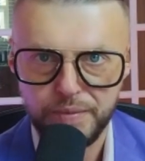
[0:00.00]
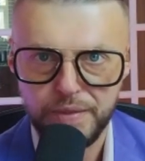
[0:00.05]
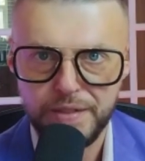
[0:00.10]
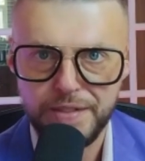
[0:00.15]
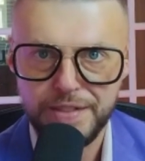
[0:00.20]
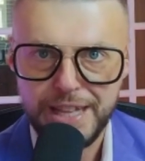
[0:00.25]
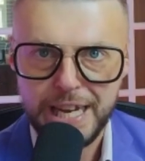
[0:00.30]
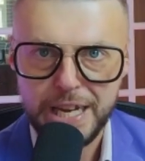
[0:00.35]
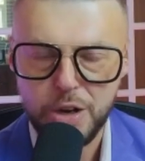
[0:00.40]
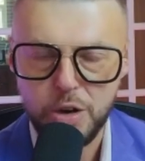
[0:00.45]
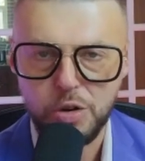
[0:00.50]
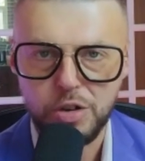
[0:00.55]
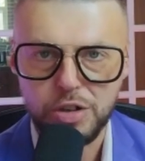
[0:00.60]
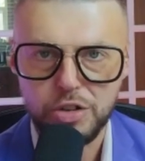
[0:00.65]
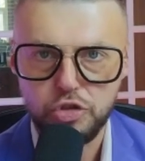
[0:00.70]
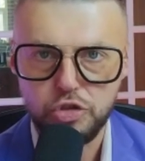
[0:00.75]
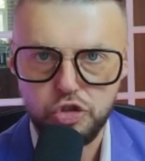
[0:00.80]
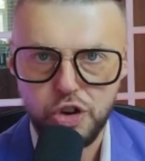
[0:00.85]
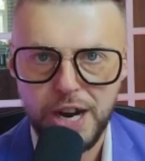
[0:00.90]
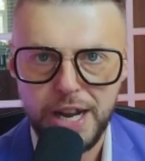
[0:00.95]
that you're
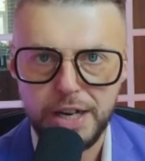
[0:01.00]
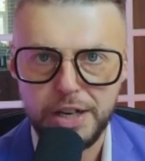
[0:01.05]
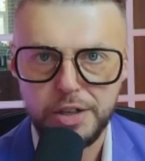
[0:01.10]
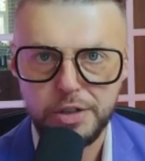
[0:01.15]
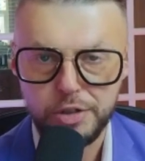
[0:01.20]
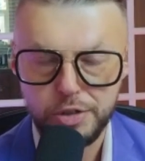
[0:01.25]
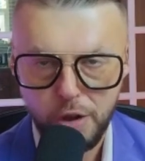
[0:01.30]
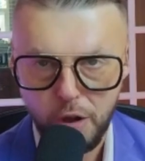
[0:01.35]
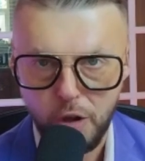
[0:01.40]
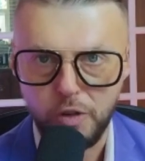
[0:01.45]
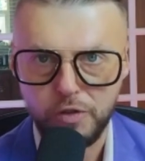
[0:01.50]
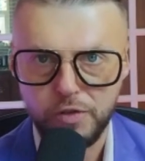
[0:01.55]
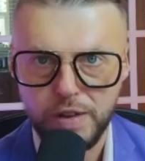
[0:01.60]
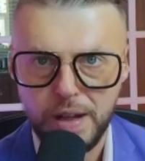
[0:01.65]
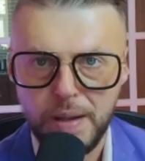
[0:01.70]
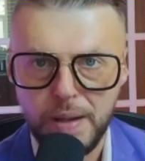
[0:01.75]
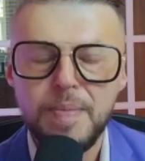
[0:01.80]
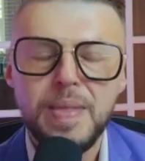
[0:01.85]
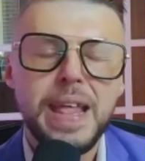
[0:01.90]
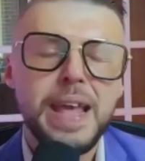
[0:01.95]
trying to solve?
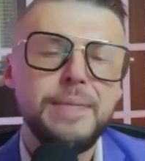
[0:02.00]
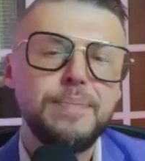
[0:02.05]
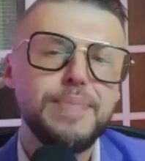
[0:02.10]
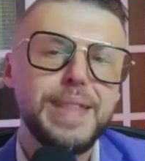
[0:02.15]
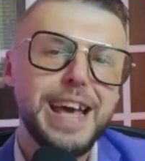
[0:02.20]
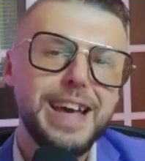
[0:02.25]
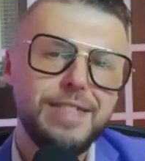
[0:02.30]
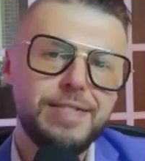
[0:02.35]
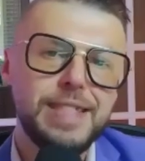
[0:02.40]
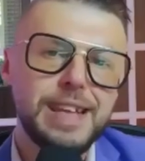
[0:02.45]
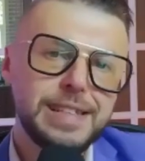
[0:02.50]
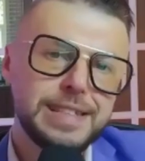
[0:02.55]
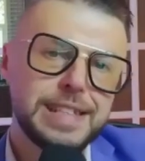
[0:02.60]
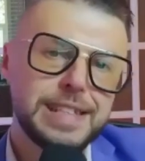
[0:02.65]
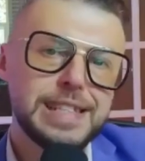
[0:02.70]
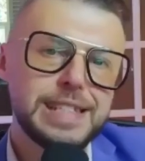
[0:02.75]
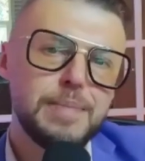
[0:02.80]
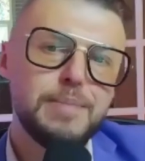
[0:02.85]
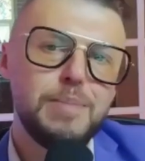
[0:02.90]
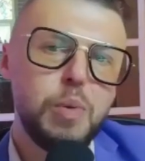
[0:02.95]
And this
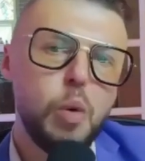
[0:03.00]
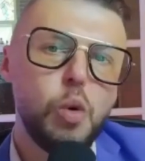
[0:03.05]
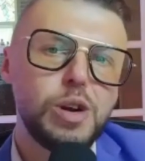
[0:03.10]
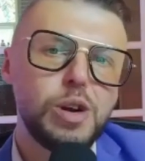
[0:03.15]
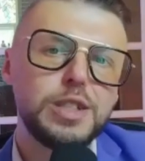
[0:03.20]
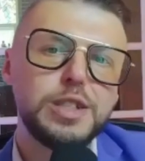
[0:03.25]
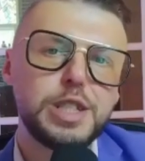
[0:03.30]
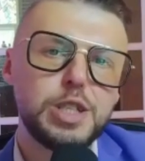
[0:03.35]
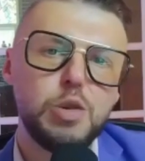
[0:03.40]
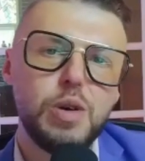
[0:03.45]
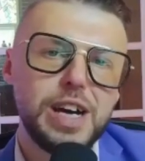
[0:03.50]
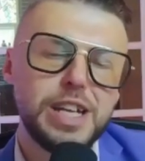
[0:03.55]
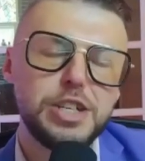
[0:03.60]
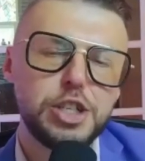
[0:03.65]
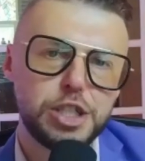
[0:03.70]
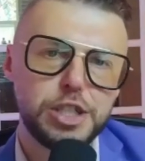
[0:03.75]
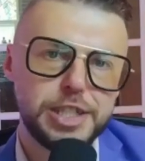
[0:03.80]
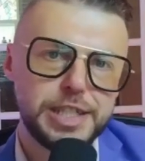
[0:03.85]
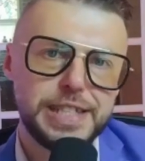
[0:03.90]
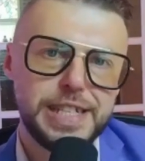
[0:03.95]
is important to
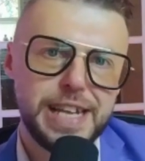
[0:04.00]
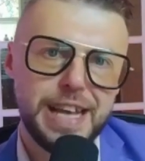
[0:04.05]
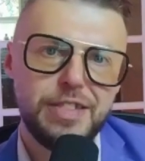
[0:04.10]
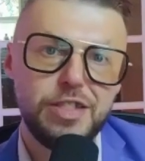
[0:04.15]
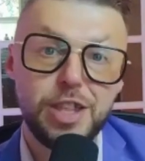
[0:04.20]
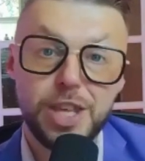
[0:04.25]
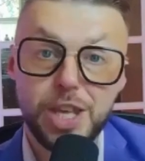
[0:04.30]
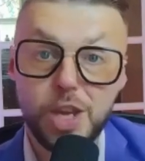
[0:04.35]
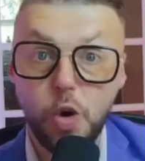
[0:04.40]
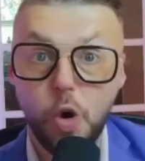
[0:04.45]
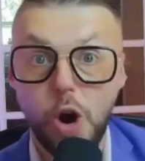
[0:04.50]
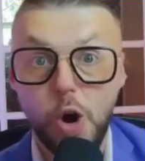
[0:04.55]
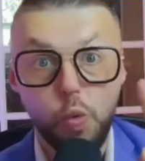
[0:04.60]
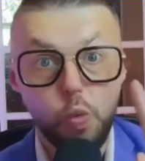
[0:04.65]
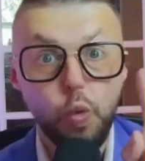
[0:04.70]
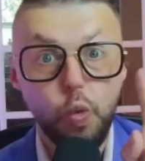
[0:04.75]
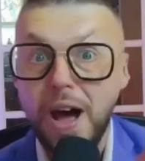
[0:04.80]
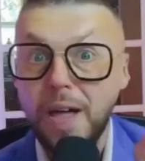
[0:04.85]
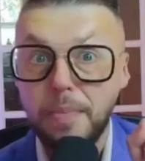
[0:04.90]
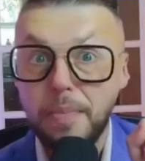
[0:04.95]
understand. Your
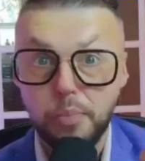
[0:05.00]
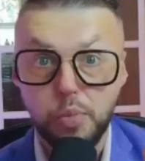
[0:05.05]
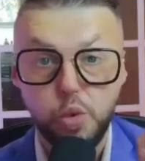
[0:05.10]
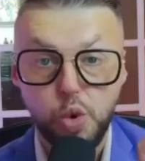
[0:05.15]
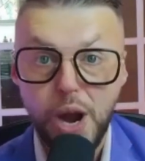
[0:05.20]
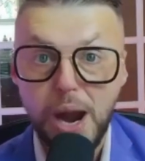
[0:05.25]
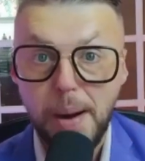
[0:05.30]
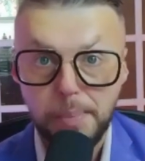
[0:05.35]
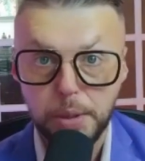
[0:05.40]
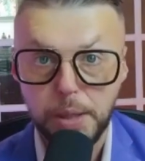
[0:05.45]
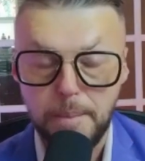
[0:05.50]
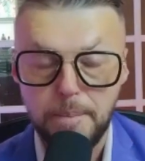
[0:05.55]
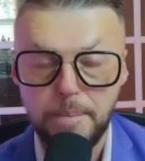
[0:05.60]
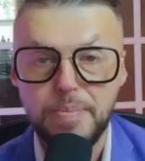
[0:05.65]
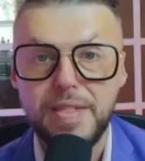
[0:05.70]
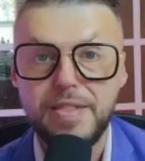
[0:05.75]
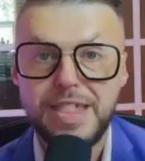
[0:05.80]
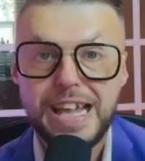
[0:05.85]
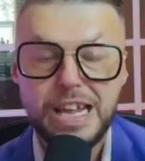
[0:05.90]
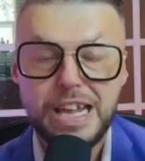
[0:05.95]
one problem
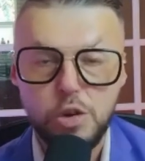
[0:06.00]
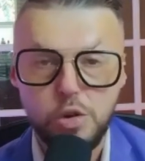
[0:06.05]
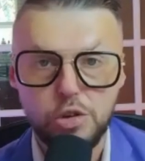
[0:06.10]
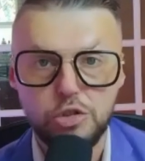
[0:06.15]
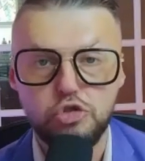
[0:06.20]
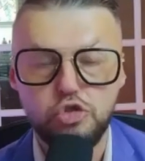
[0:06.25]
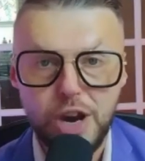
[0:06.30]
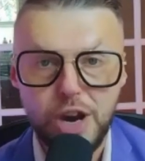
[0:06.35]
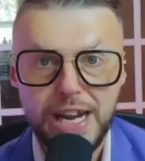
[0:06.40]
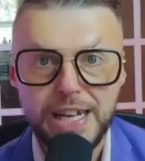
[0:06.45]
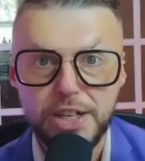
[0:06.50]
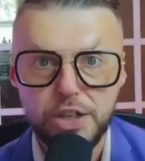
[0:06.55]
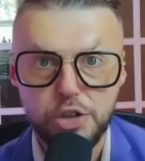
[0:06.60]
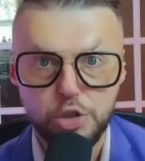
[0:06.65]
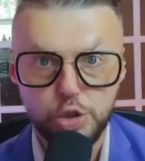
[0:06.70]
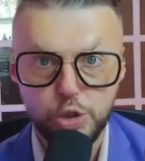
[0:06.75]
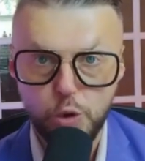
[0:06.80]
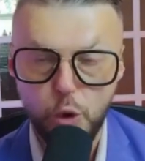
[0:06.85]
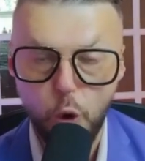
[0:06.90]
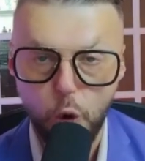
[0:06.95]
that you're trying to
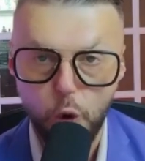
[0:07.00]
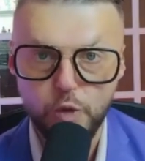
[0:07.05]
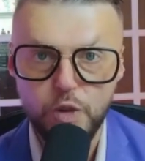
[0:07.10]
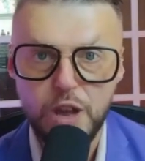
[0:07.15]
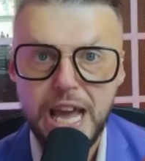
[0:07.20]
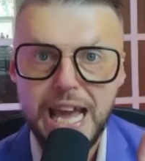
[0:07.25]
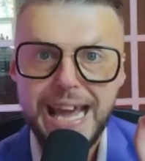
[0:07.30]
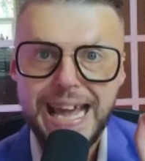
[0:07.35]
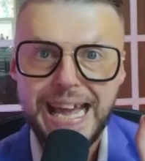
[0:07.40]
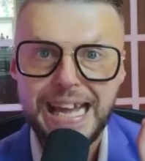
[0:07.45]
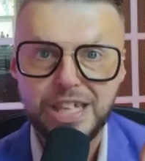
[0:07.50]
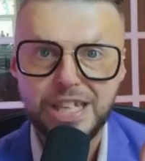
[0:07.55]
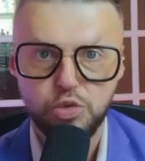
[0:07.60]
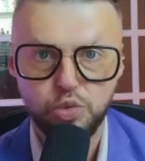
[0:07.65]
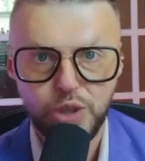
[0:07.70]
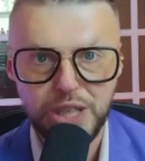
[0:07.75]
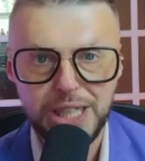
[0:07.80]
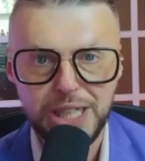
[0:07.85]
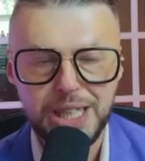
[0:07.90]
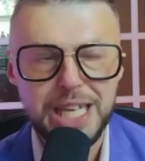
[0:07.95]
solve is
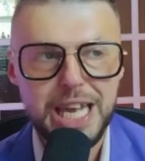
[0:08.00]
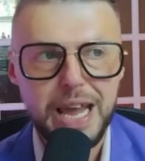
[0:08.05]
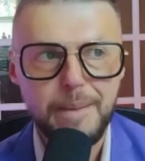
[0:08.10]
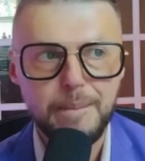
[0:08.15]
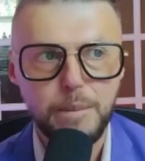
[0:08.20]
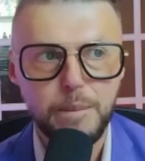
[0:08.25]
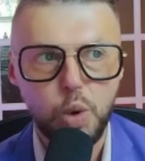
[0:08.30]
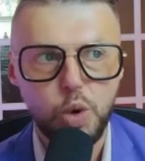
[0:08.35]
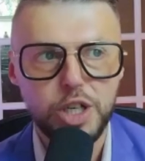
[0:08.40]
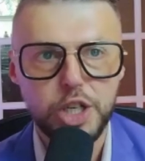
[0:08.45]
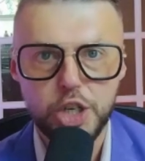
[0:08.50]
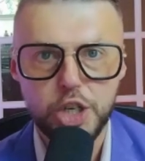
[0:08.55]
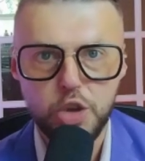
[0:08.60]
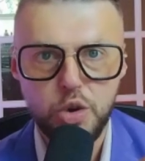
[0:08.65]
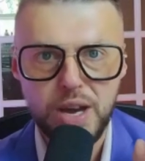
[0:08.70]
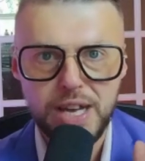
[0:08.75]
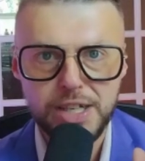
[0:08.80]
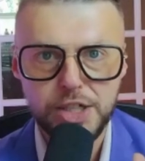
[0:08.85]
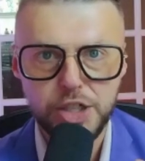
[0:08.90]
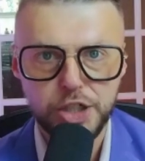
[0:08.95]
really important to
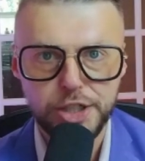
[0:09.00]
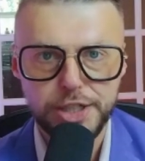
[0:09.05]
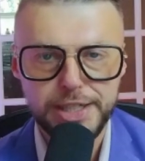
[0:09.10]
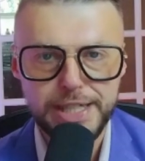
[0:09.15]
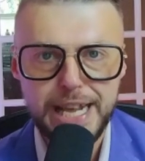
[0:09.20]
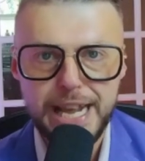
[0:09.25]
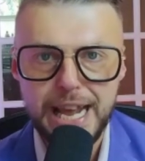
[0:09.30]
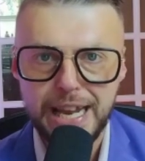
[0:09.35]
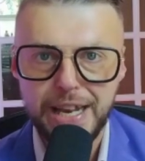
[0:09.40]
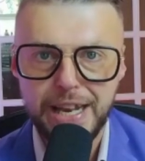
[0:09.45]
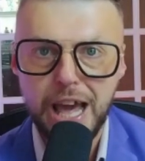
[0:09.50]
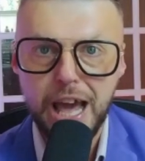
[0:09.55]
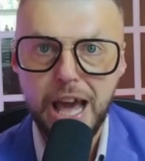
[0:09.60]
understand.